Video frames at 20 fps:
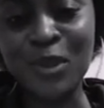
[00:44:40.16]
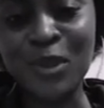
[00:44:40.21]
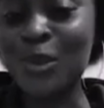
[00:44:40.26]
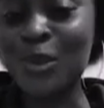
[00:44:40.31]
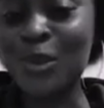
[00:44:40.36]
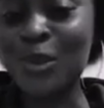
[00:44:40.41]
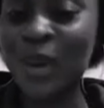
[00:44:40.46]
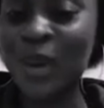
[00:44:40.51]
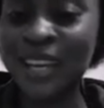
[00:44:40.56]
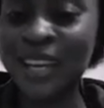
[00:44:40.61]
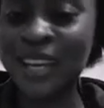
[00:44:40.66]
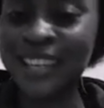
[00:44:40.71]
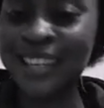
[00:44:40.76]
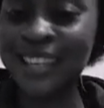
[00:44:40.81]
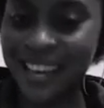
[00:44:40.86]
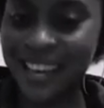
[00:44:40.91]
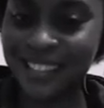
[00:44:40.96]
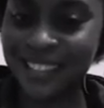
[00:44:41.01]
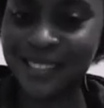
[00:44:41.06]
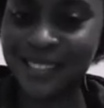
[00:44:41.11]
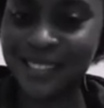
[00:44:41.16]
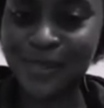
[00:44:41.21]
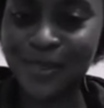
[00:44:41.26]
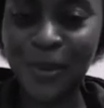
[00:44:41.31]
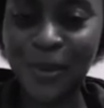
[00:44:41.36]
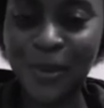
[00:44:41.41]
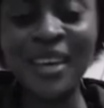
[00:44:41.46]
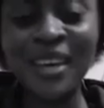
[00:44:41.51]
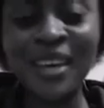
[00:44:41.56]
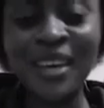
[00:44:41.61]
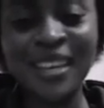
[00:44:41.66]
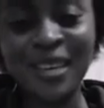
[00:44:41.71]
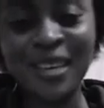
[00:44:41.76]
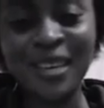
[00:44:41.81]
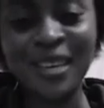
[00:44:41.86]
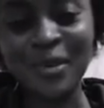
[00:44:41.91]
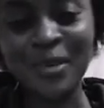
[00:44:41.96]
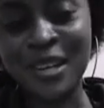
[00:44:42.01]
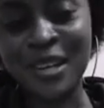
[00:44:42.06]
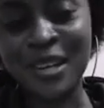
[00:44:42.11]
doing, yes, so he
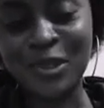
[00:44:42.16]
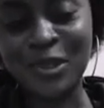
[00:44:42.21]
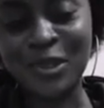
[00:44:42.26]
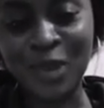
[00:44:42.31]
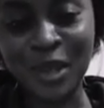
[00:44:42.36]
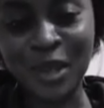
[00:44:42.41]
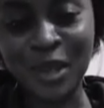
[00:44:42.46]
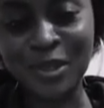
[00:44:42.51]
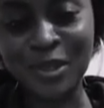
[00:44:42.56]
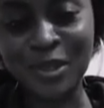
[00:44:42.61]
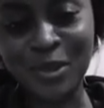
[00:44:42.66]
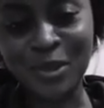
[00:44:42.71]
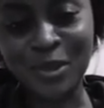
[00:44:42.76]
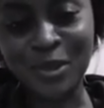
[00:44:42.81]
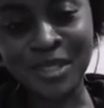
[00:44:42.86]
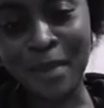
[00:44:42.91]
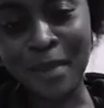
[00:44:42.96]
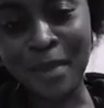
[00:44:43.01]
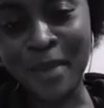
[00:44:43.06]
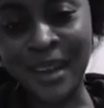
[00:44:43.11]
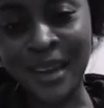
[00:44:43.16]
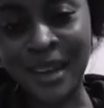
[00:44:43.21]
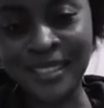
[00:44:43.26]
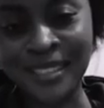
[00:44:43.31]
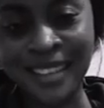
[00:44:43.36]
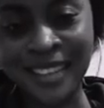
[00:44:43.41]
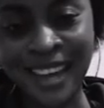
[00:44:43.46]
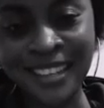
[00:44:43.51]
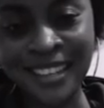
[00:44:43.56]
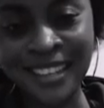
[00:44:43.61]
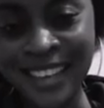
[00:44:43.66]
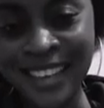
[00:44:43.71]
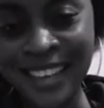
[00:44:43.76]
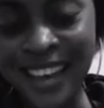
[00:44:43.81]
was not trying to touch their backside,